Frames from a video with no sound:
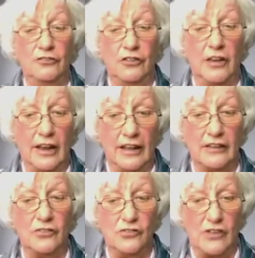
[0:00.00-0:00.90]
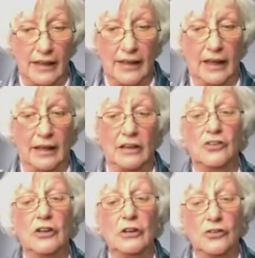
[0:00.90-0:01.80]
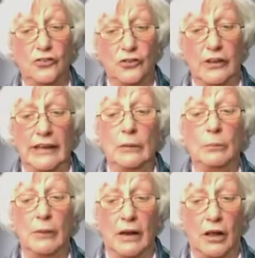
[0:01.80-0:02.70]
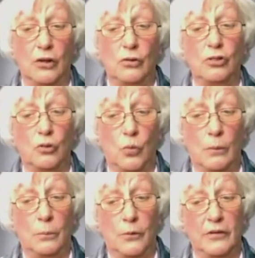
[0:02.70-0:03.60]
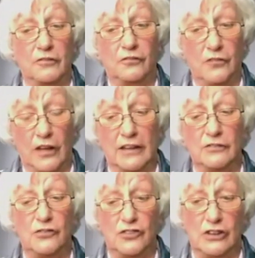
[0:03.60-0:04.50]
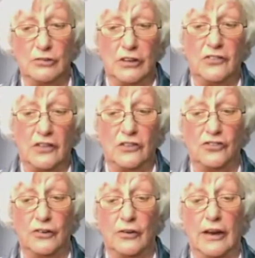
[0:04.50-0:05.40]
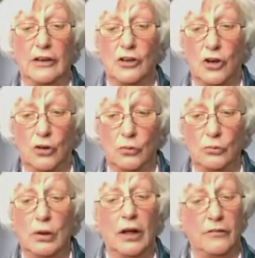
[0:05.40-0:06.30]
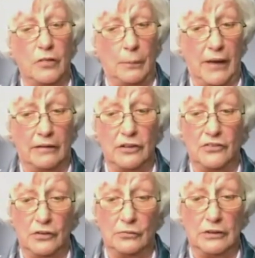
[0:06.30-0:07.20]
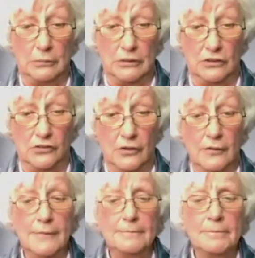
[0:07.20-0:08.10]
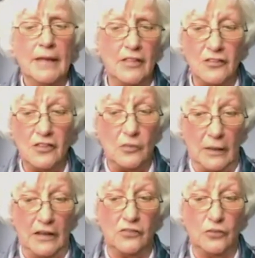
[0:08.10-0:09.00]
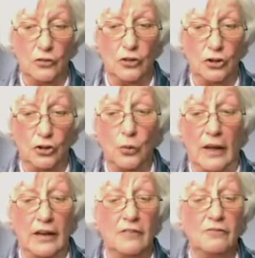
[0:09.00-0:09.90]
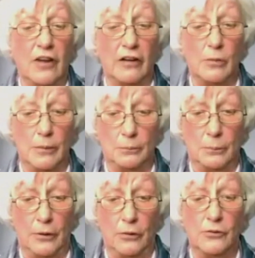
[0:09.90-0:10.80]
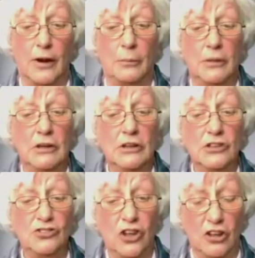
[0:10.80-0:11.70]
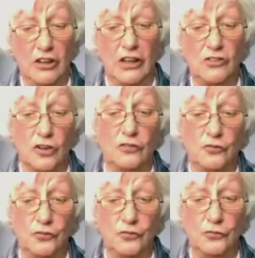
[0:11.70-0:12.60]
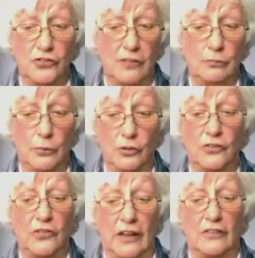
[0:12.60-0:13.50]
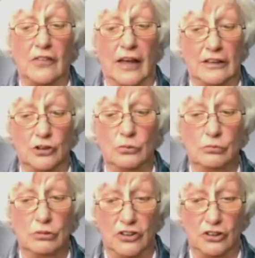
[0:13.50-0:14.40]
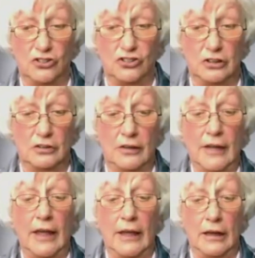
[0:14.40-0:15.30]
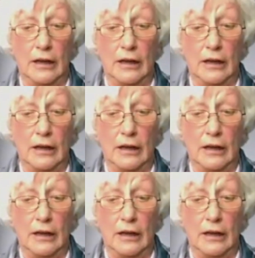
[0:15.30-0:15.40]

for the next decade to keep below the 1.5 degree centigrade goal of the Paris Agreement. And this is based on the UN Environment Programme target of 7.6 annual reduction in